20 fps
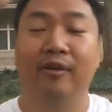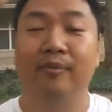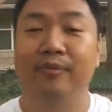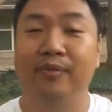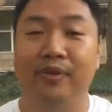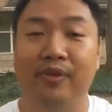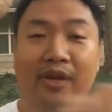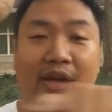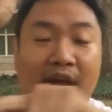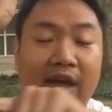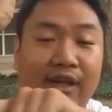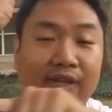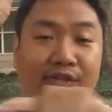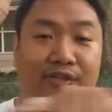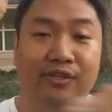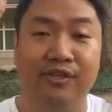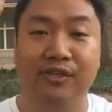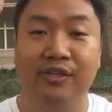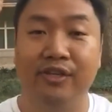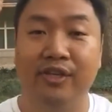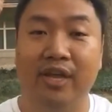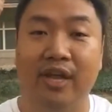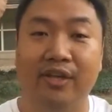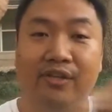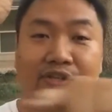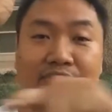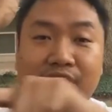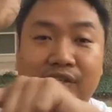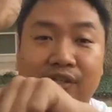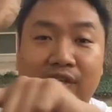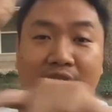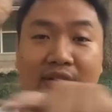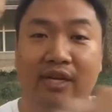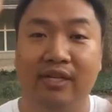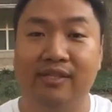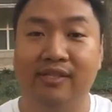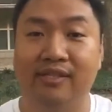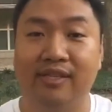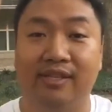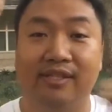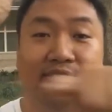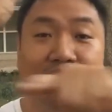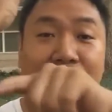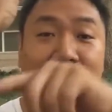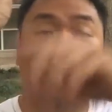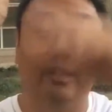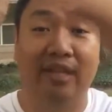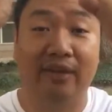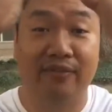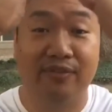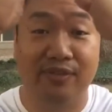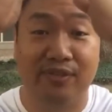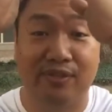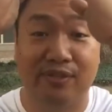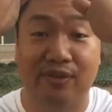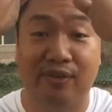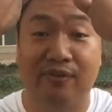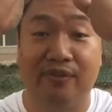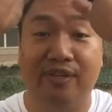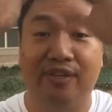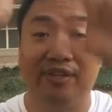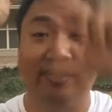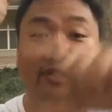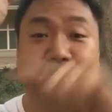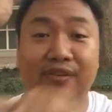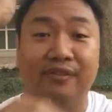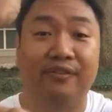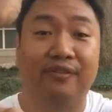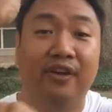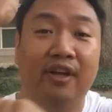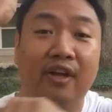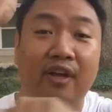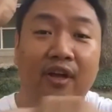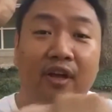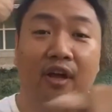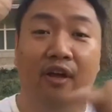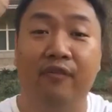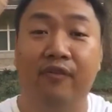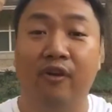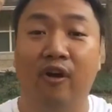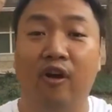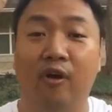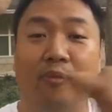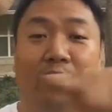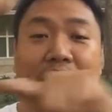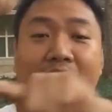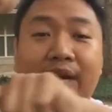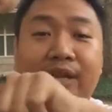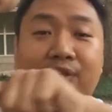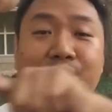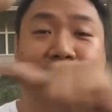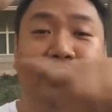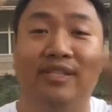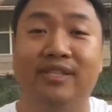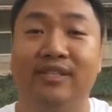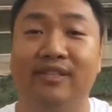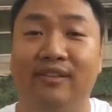you had your 6 to 11 servings of carbohydrates.